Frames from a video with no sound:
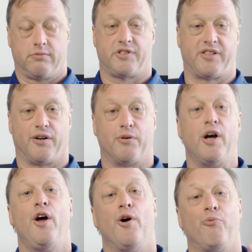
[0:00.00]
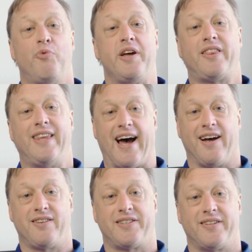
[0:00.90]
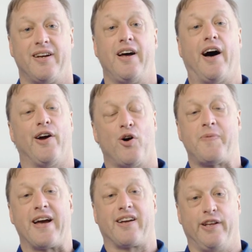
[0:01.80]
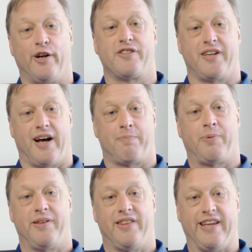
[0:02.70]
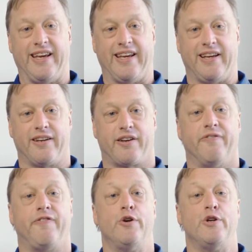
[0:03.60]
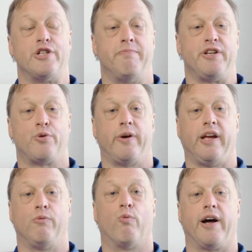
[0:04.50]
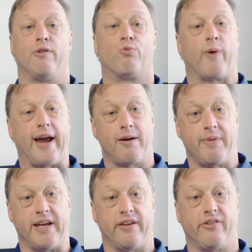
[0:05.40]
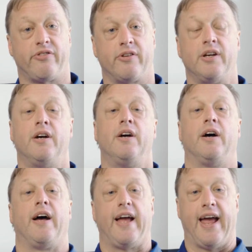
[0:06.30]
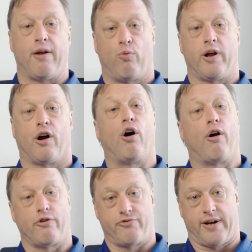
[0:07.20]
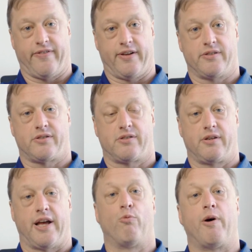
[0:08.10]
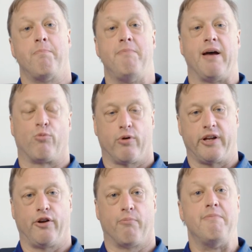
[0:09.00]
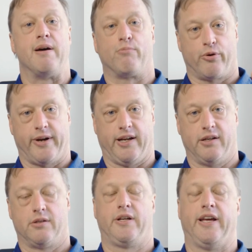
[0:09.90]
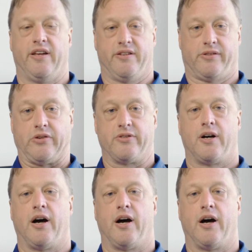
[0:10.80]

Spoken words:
So with that, I hope that clears up the confusion between what RAM is and what a hard drive is, and what memory is.